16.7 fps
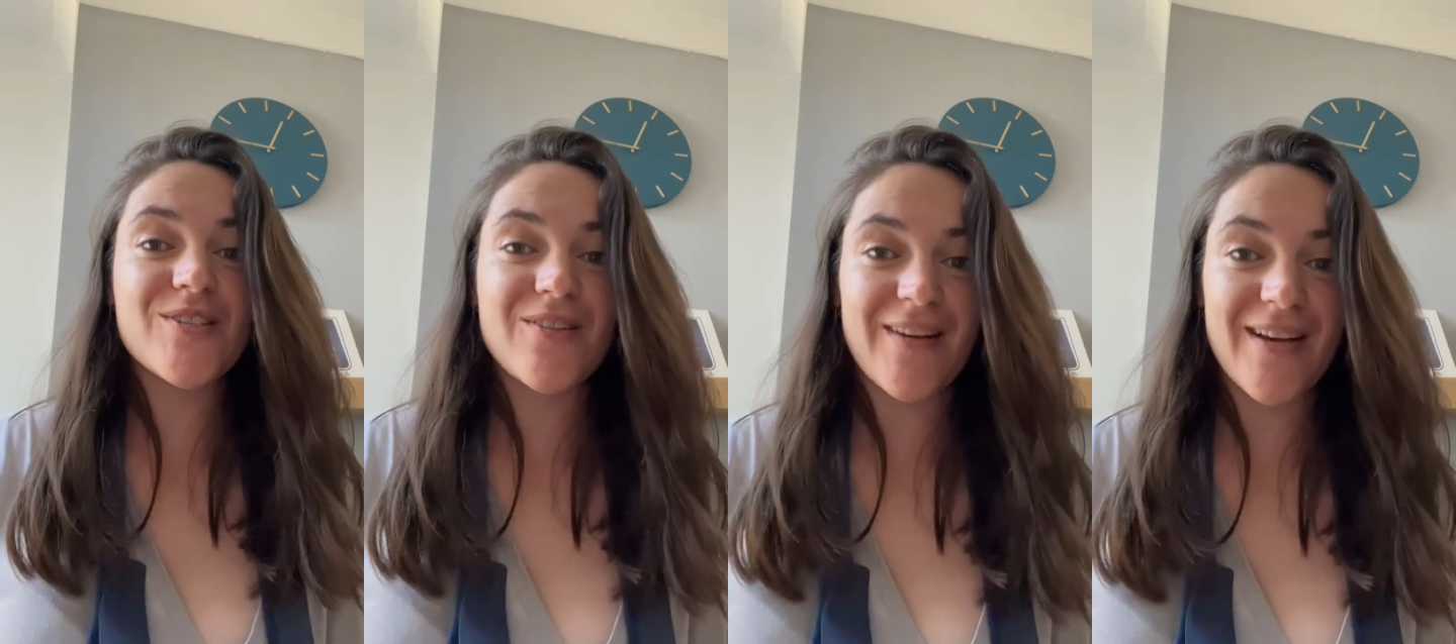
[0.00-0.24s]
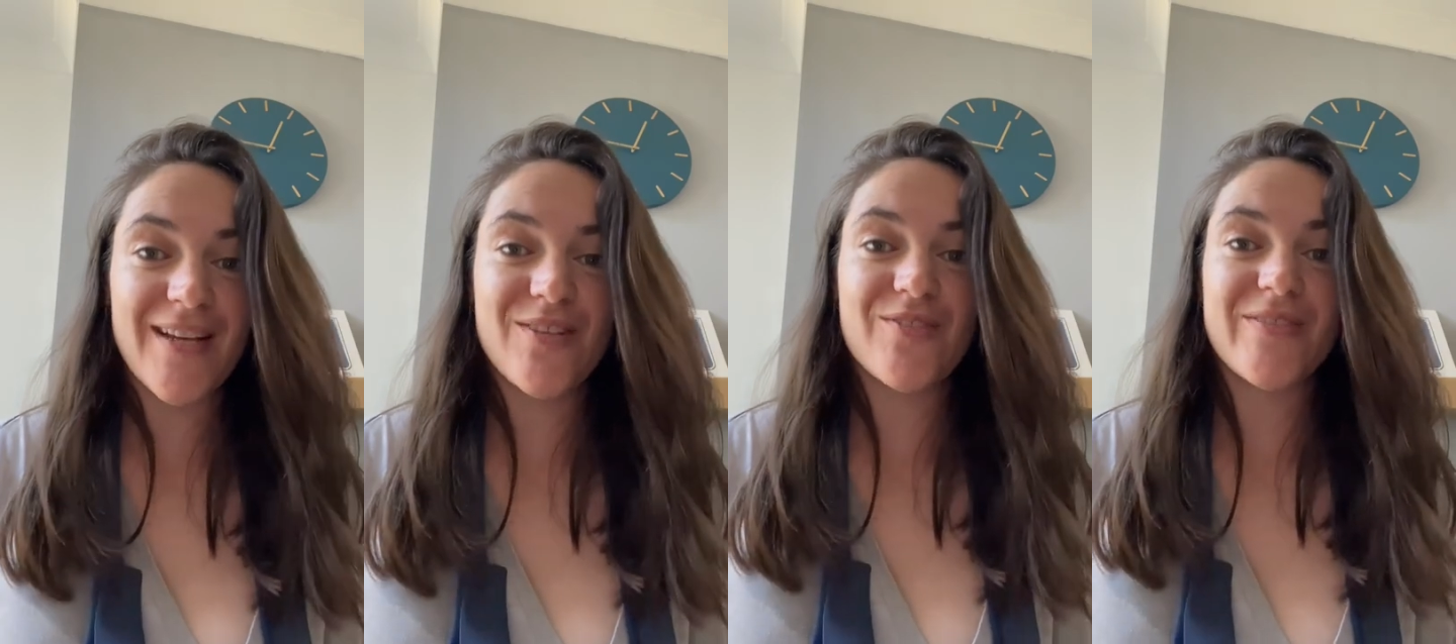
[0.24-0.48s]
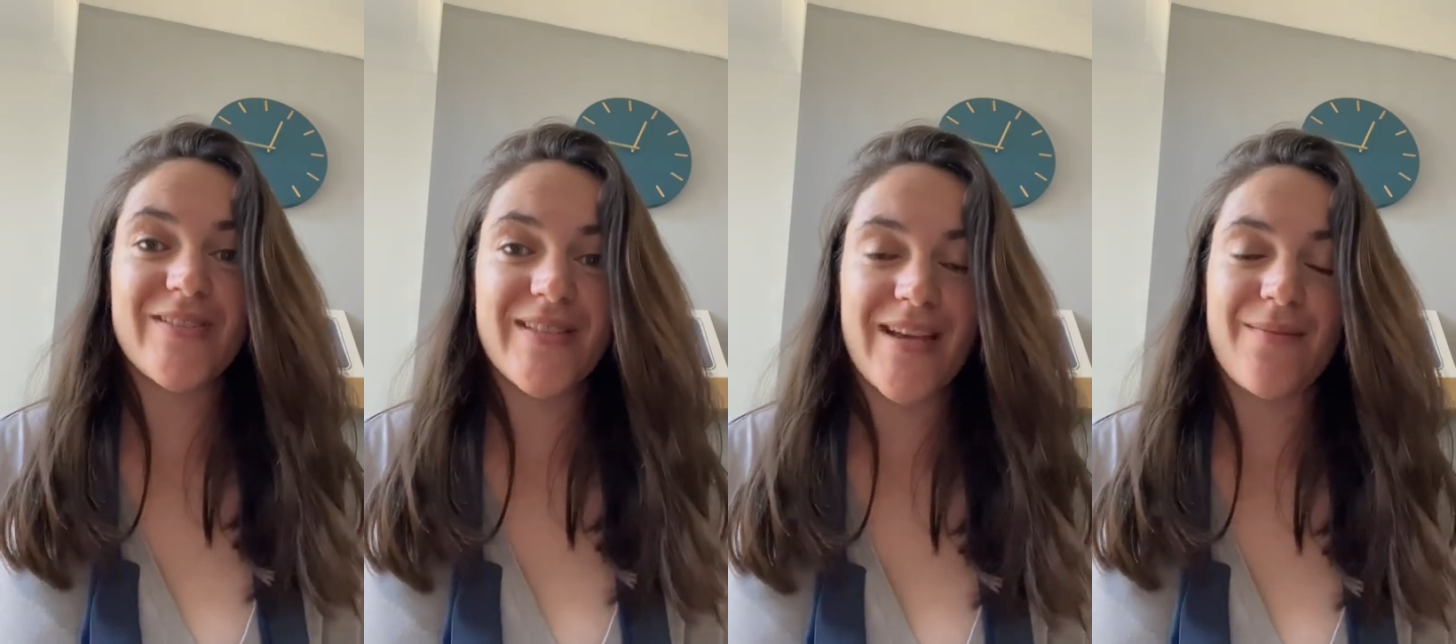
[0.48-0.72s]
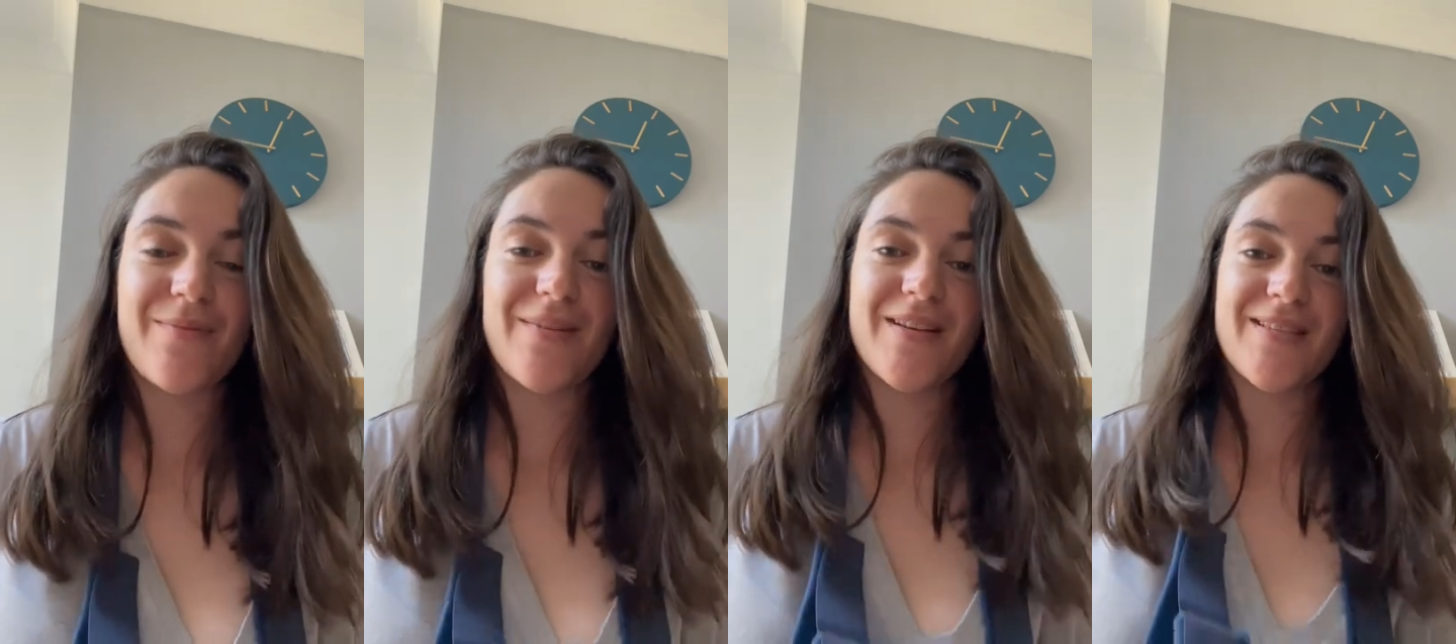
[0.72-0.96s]
got
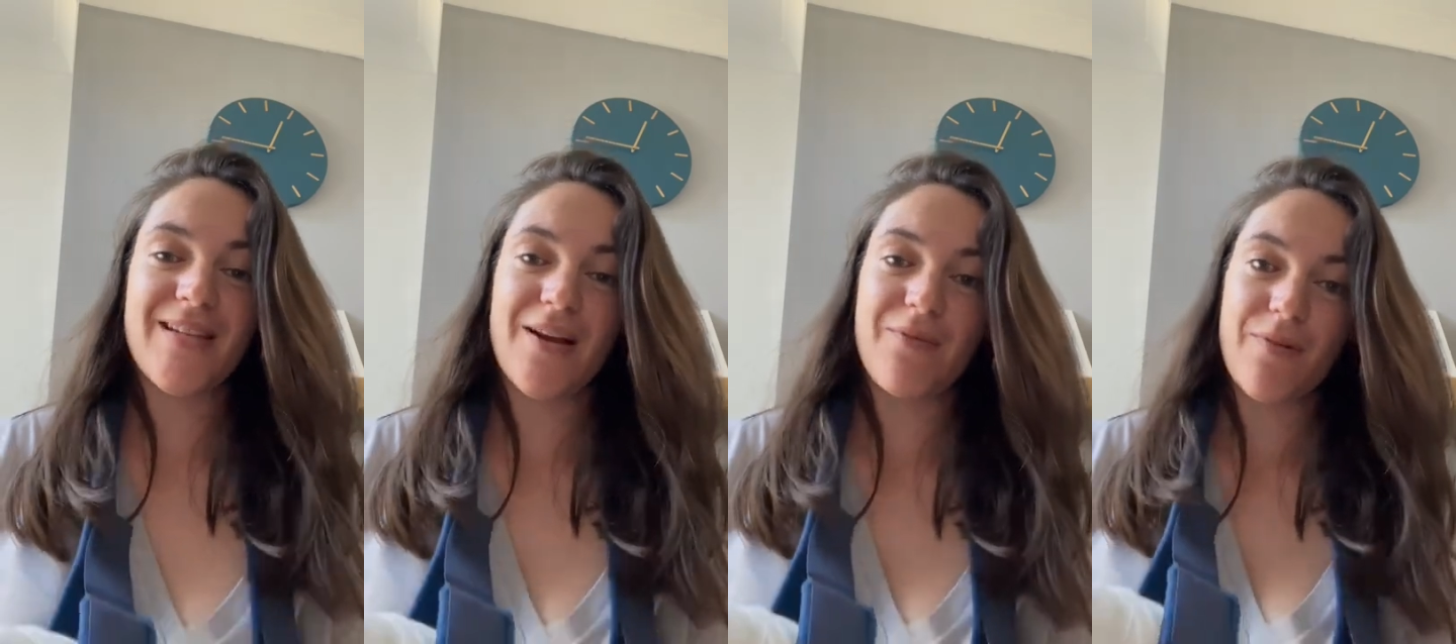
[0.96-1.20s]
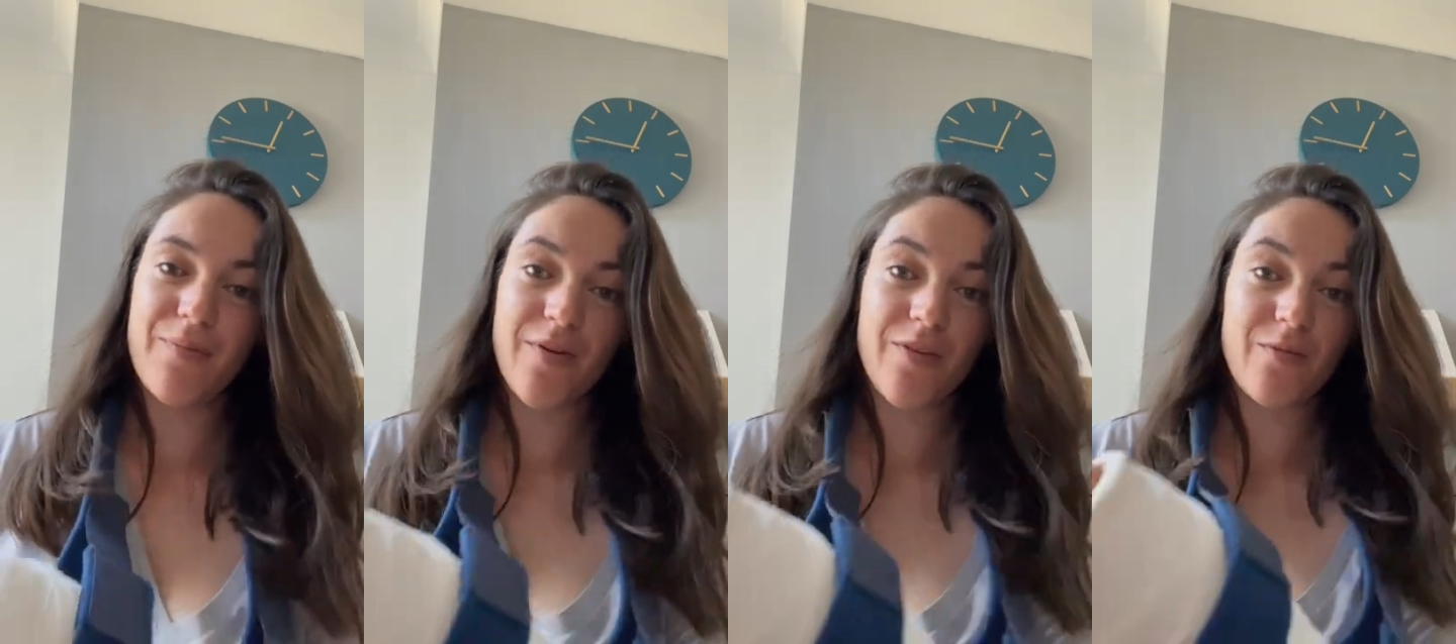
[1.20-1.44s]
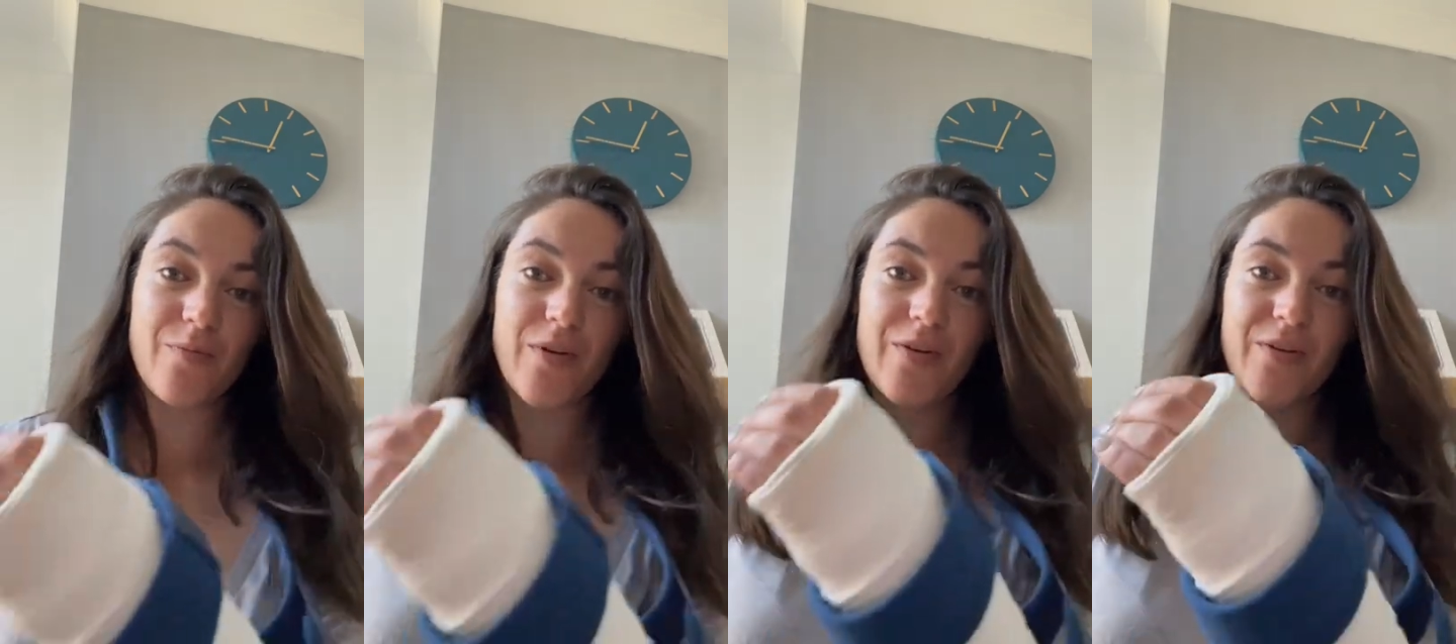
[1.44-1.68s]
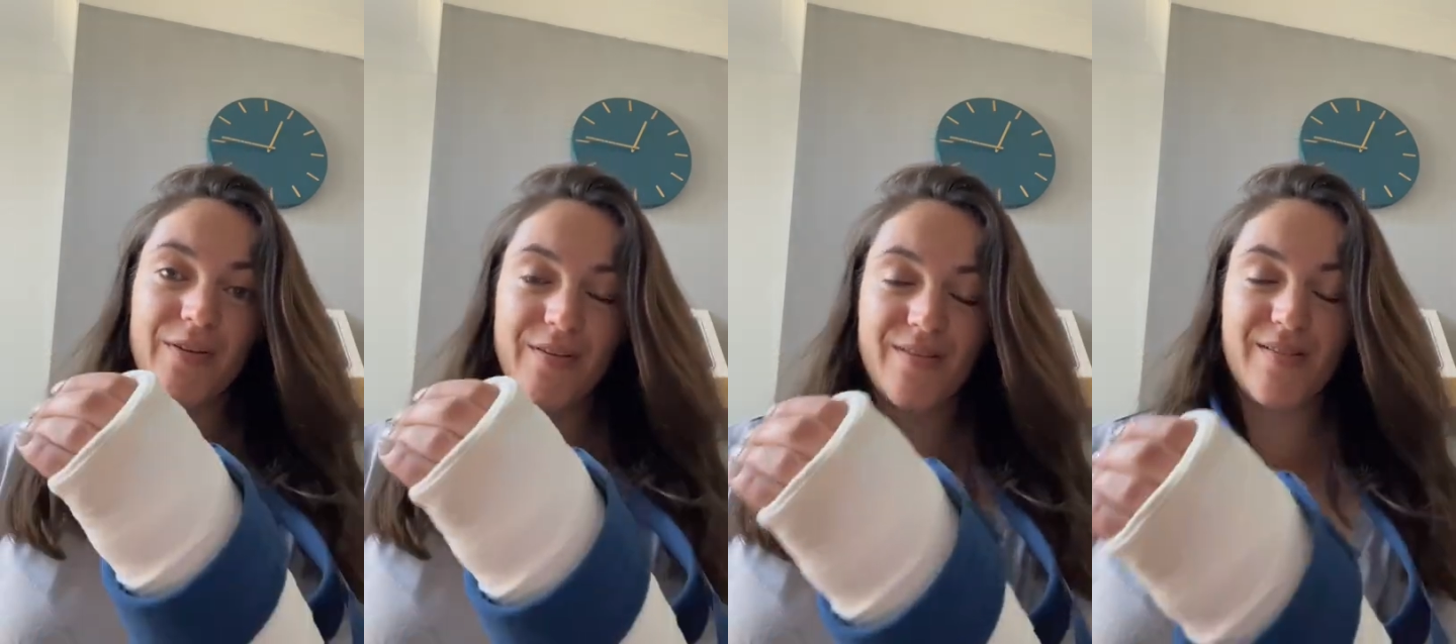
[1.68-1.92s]
interesting because now we're both broken.